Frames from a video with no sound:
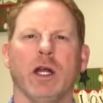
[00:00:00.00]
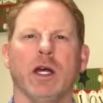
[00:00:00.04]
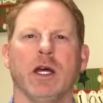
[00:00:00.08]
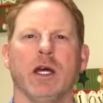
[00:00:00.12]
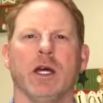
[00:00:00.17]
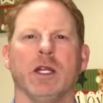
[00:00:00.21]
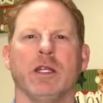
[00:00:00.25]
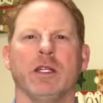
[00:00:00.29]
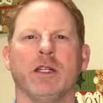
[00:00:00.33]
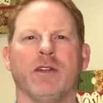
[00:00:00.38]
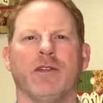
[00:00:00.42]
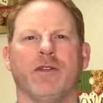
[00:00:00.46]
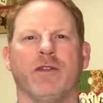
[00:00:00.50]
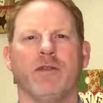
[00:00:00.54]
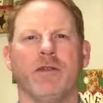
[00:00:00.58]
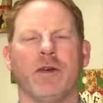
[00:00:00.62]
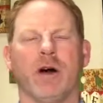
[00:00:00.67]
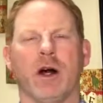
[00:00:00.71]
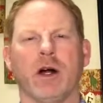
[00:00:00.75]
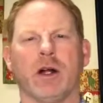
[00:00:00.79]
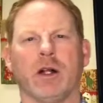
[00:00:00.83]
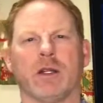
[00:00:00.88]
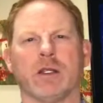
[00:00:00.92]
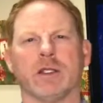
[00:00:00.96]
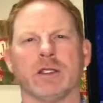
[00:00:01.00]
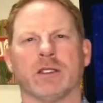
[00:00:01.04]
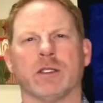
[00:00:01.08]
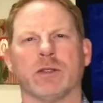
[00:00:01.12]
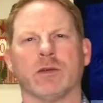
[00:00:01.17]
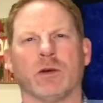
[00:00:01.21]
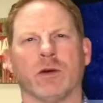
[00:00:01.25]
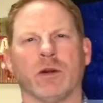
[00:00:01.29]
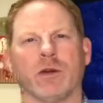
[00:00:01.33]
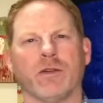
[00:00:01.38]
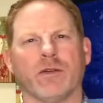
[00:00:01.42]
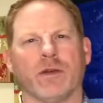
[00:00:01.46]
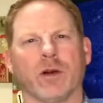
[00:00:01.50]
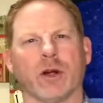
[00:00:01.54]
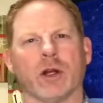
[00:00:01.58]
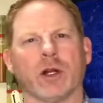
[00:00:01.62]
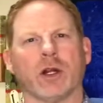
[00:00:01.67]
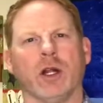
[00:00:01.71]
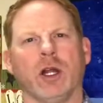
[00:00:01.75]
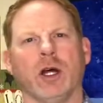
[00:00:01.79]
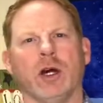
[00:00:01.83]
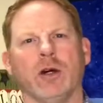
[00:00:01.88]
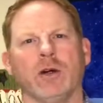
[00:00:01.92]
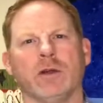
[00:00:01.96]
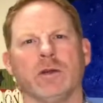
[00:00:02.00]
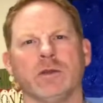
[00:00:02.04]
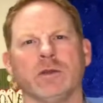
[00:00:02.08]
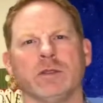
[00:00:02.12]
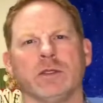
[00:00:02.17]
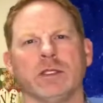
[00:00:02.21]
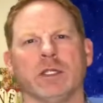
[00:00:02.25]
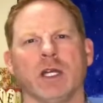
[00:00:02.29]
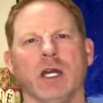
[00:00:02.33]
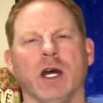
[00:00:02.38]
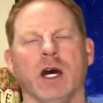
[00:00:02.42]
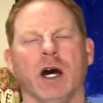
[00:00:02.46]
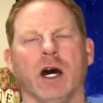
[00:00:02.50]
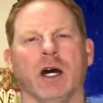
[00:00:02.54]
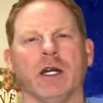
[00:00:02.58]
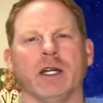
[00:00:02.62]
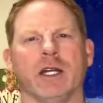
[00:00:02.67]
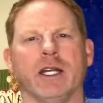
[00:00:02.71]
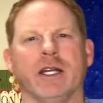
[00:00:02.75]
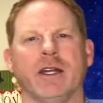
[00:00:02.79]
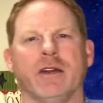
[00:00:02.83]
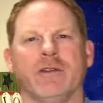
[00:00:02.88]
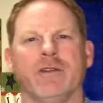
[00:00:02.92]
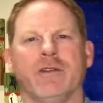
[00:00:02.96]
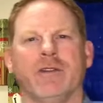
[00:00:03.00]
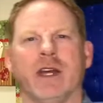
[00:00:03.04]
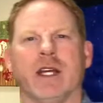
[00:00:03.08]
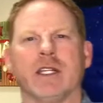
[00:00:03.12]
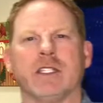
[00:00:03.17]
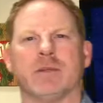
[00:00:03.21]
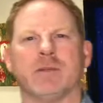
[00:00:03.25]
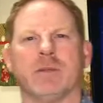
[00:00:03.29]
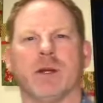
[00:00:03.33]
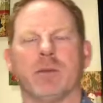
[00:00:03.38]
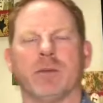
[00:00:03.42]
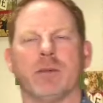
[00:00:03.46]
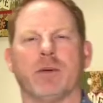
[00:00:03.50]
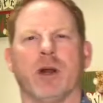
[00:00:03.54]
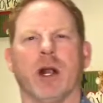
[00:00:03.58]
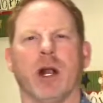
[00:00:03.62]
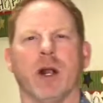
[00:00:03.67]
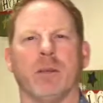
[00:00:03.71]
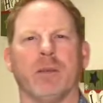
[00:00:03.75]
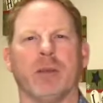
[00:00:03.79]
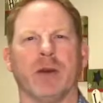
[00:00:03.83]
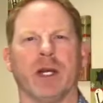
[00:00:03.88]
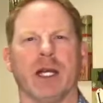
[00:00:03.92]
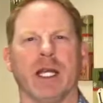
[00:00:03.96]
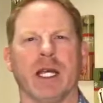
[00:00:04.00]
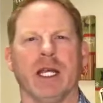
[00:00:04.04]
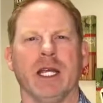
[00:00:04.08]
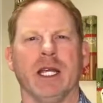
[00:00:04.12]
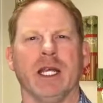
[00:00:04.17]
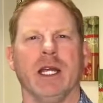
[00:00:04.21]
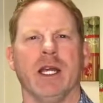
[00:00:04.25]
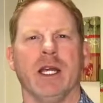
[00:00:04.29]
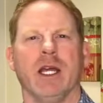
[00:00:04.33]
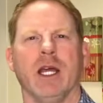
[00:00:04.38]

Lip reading: default or foreclose on an investment property